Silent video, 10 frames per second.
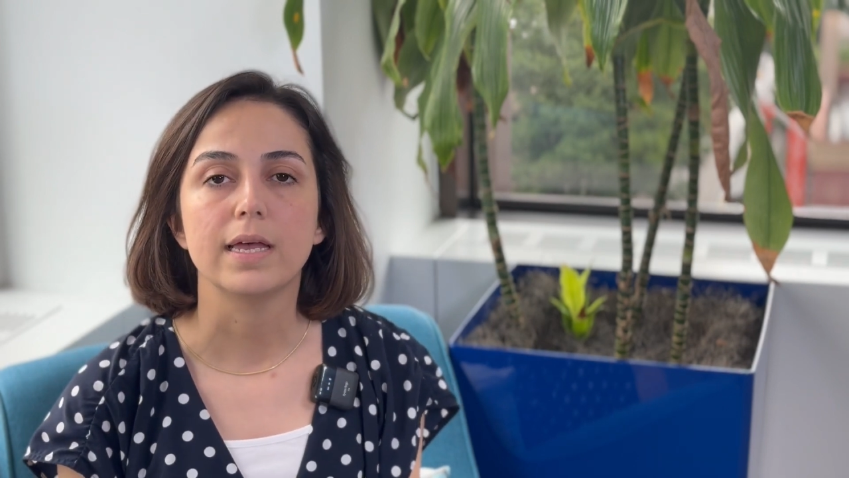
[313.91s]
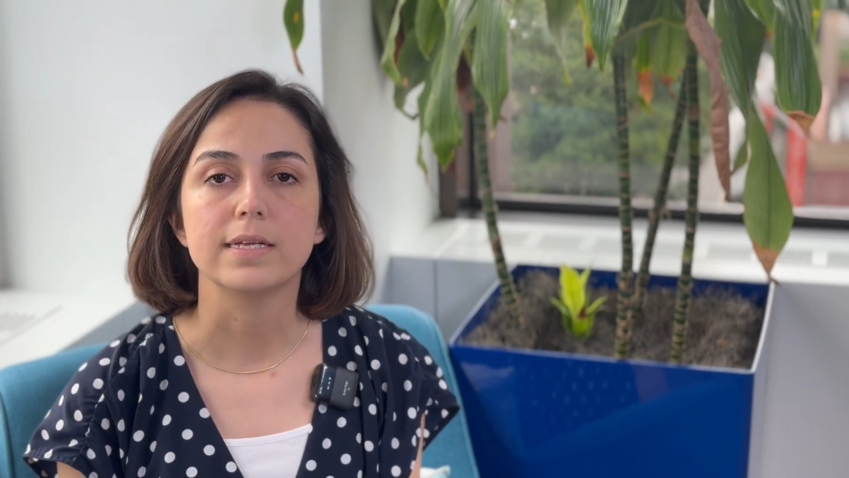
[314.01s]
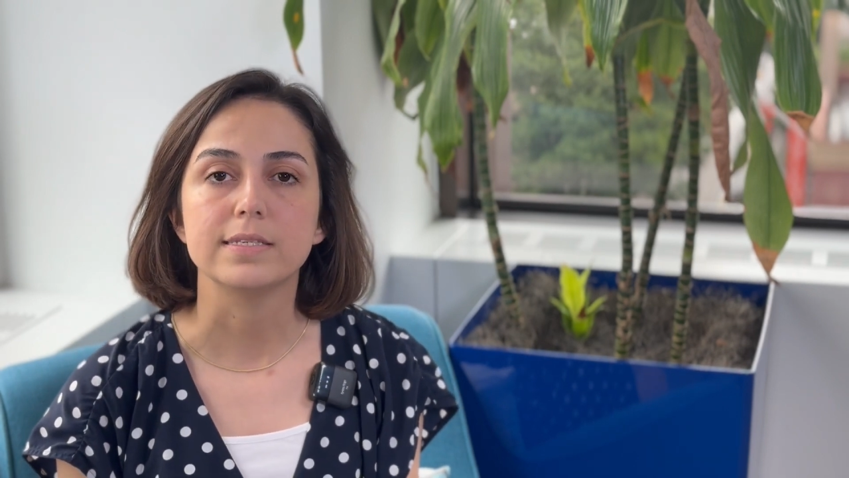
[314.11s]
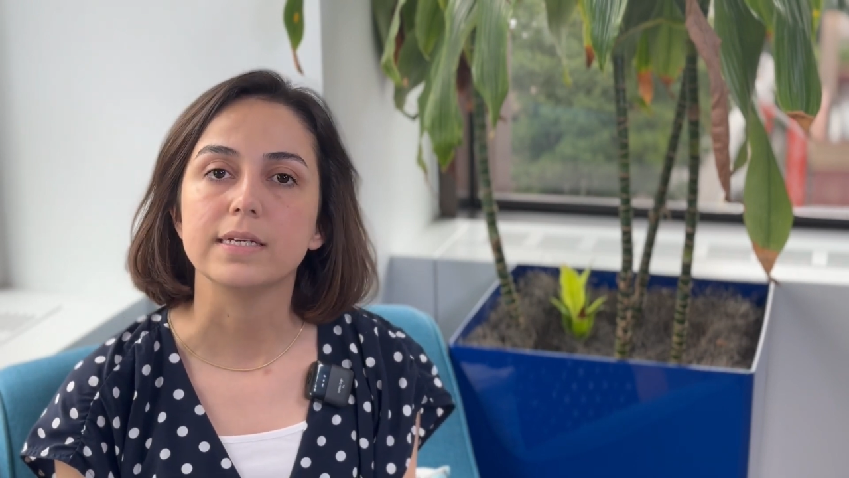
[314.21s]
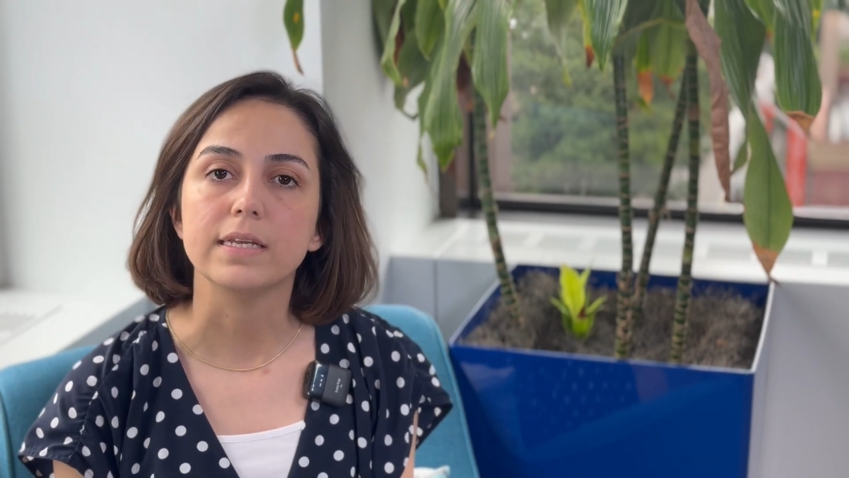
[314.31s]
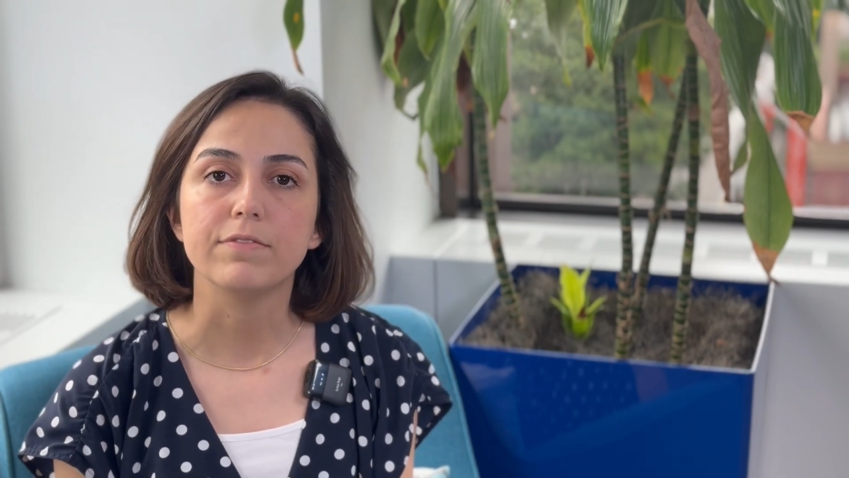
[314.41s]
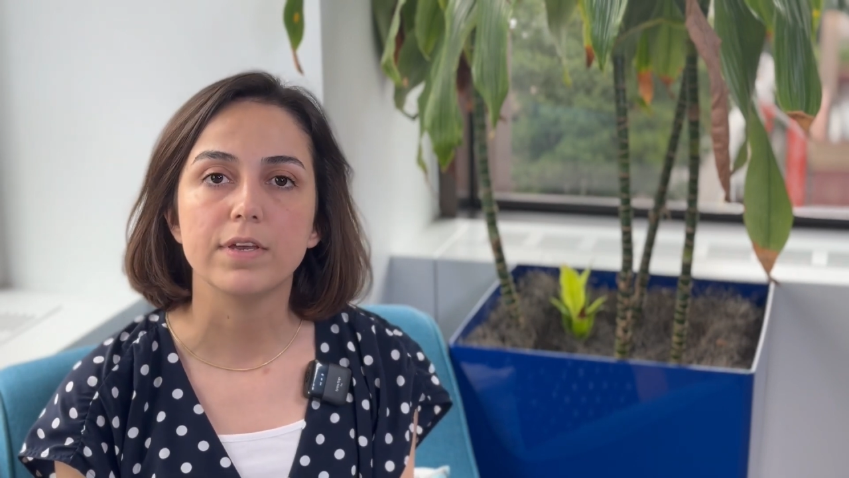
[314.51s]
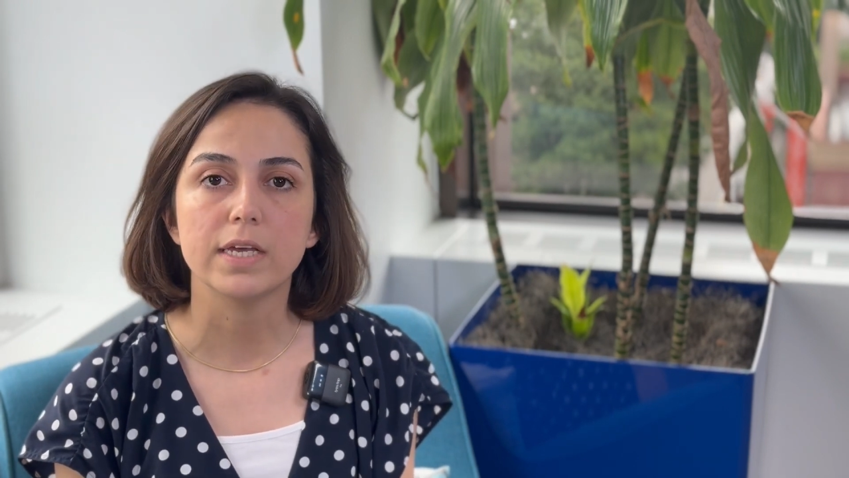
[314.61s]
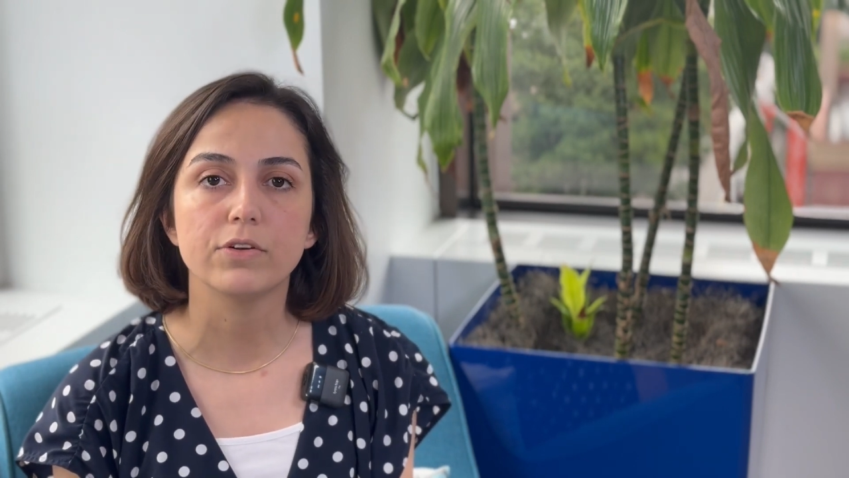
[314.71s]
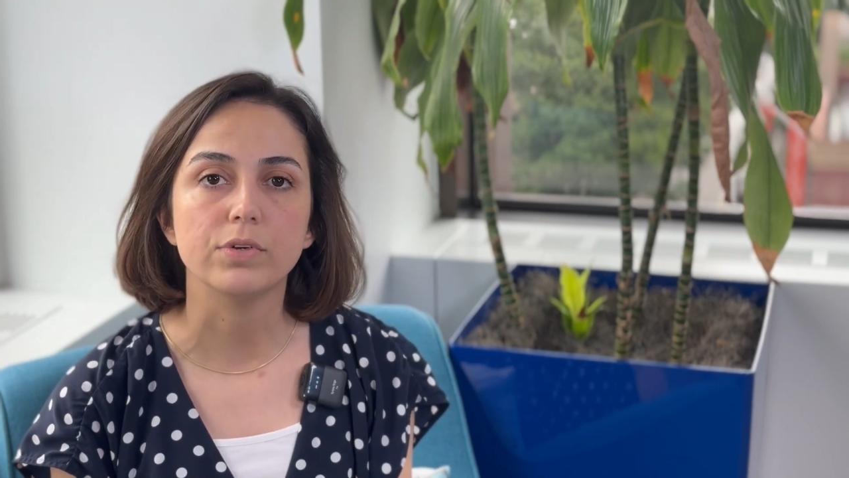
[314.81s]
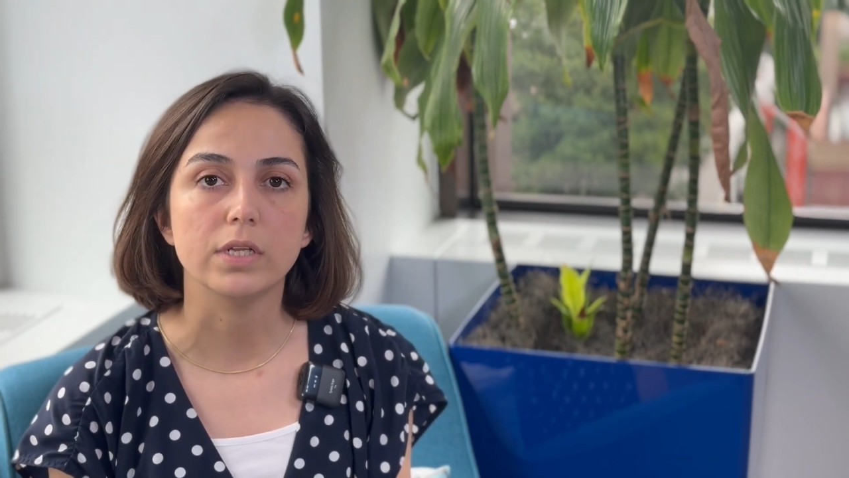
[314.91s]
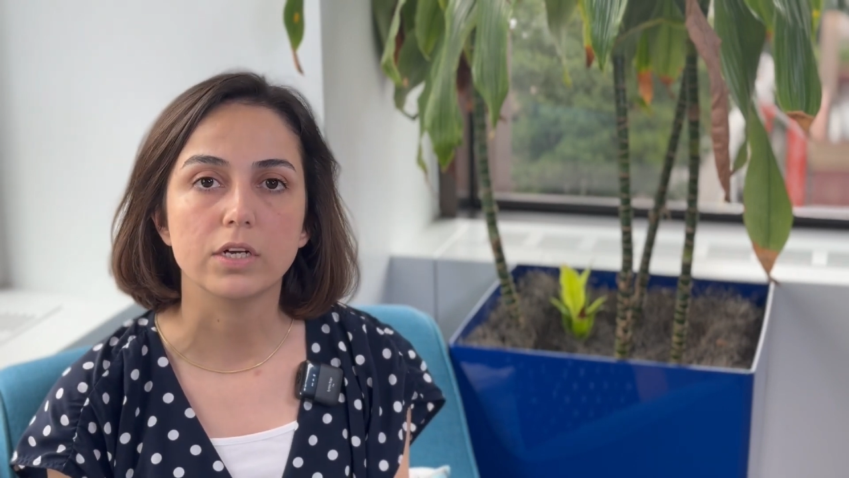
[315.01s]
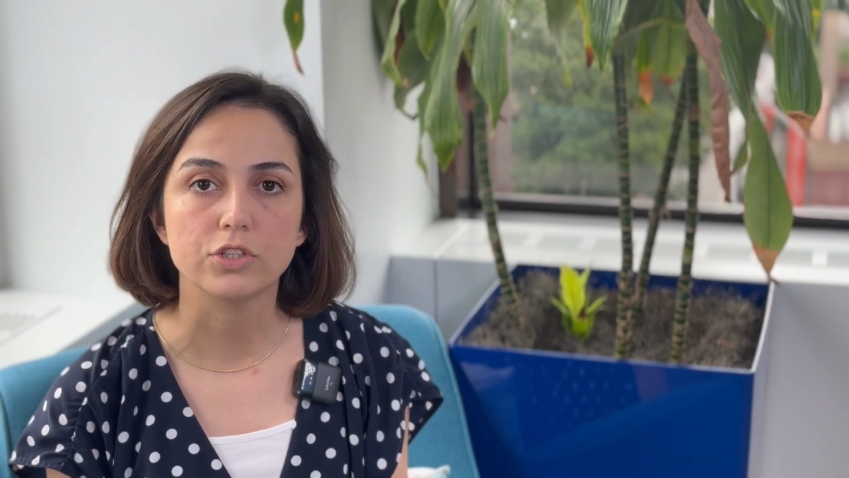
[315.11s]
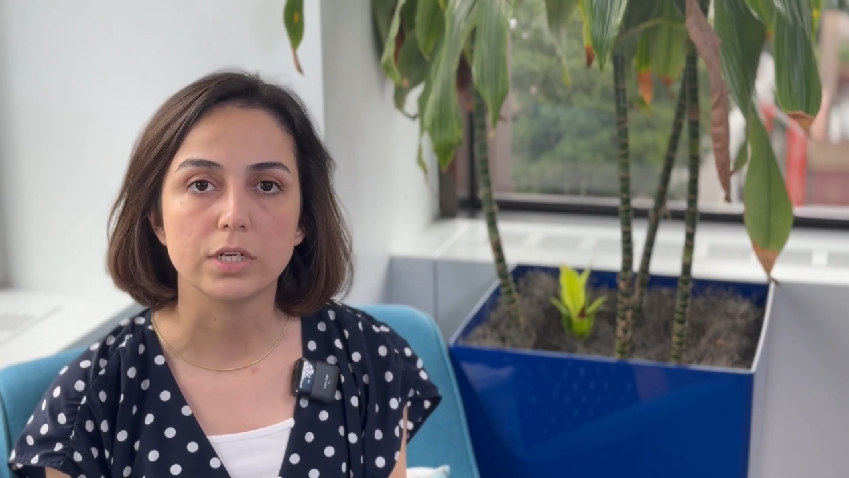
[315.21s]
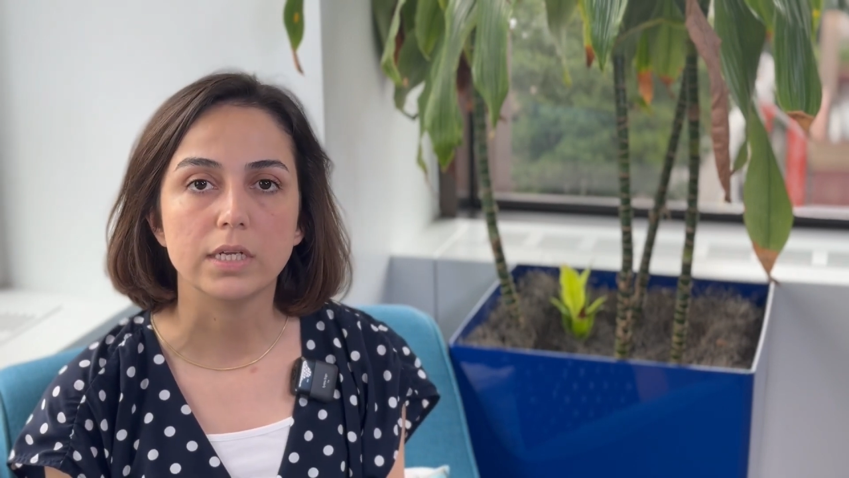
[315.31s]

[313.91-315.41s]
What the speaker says: significant reduction